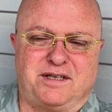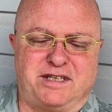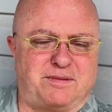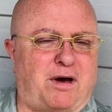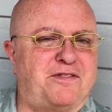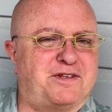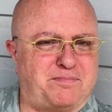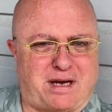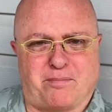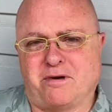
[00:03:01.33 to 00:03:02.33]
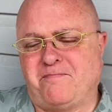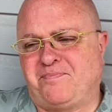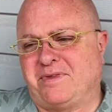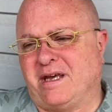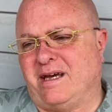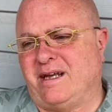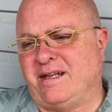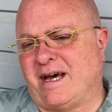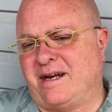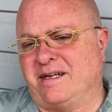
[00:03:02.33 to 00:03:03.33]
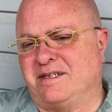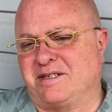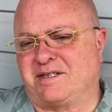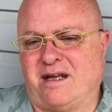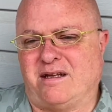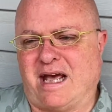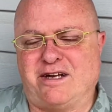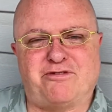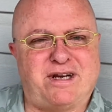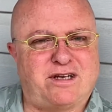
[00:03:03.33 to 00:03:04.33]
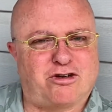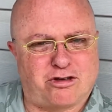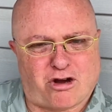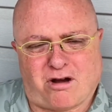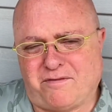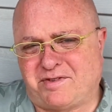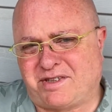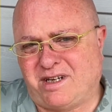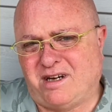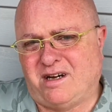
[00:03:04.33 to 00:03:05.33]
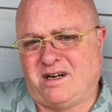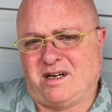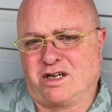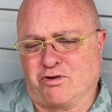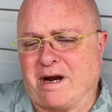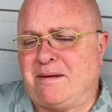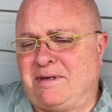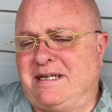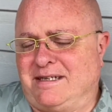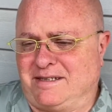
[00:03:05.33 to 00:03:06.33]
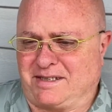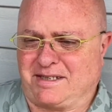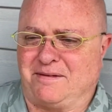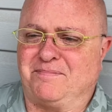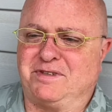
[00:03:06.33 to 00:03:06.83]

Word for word: this month, September, and that is Andrey Kurkov's Grey Bees.